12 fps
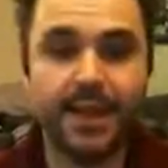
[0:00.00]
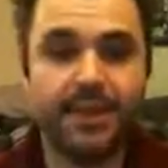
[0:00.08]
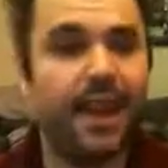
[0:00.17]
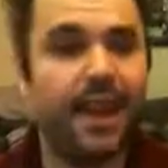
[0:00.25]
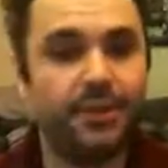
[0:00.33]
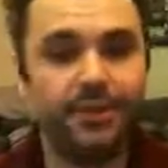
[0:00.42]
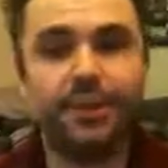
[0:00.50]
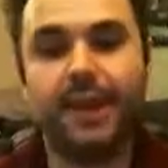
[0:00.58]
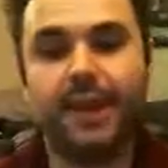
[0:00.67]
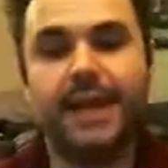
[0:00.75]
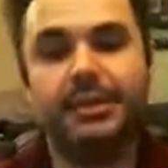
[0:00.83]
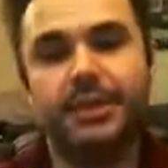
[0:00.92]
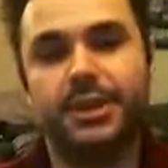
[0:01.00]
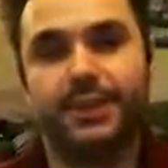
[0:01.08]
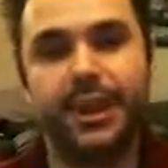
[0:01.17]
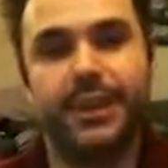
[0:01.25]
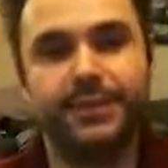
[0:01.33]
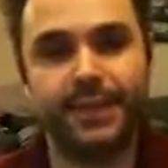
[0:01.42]
that allows you to
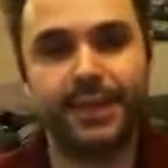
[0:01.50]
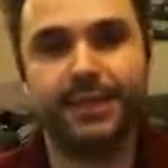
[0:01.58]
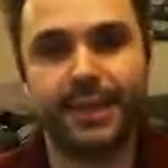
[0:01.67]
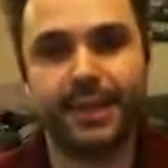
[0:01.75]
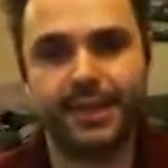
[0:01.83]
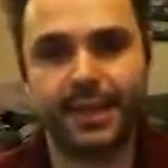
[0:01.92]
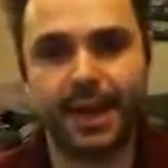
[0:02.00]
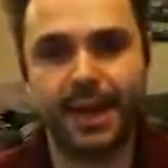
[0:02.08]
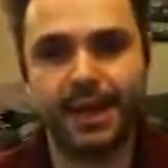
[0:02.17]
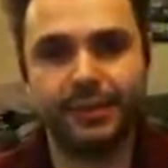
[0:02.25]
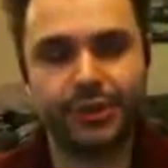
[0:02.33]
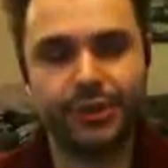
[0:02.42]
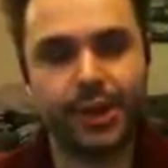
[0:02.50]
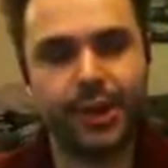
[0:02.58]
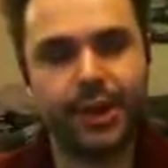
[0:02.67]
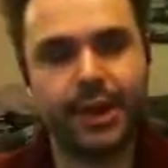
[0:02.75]
create a fleet Deathstar. So,